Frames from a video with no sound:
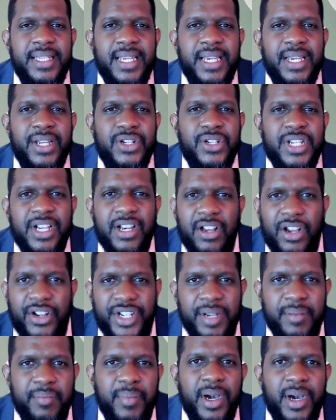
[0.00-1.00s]
you know, the
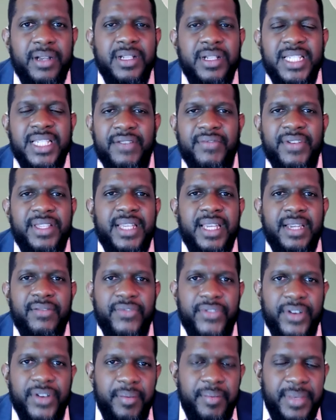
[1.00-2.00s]
logic models, everything
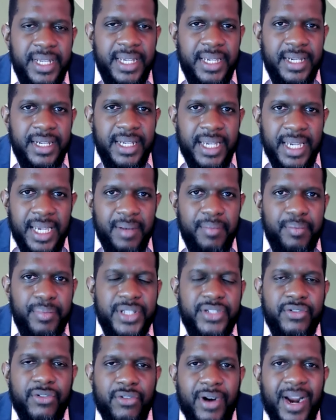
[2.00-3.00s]
from the, the
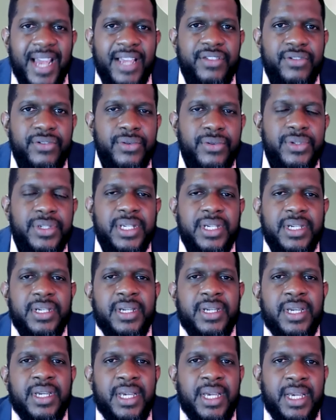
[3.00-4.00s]
inputs right through to